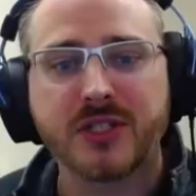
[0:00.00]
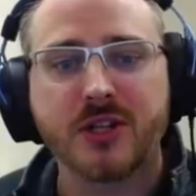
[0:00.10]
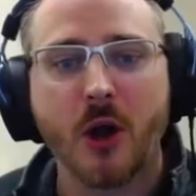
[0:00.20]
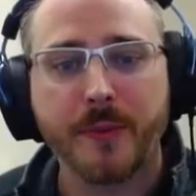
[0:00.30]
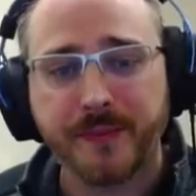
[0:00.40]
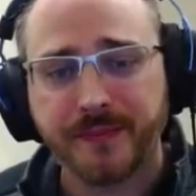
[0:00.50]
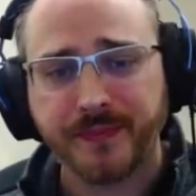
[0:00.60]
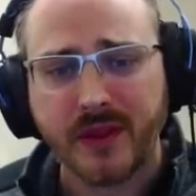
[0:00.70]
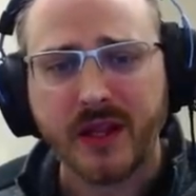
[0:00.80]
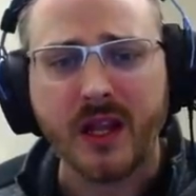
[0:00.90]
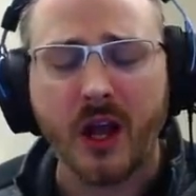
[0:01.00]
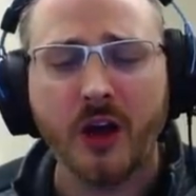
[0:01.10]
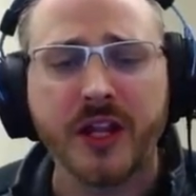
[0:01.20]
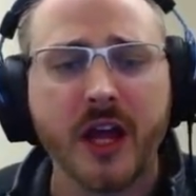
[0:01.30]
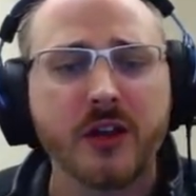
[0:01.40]
So
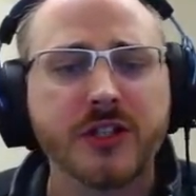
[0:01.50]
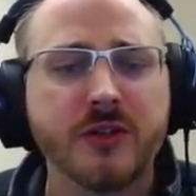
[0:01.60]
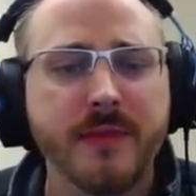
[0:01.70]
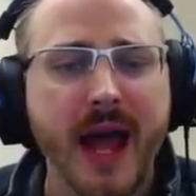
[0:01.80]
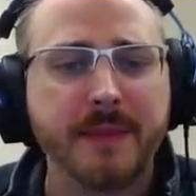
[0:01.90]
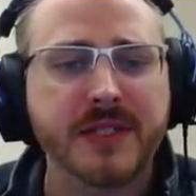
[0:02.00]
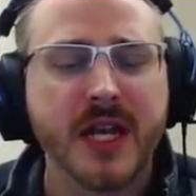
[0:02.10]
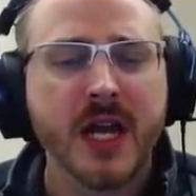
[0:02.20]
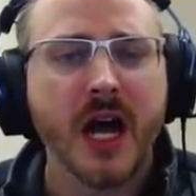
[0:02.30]
on the other two maps,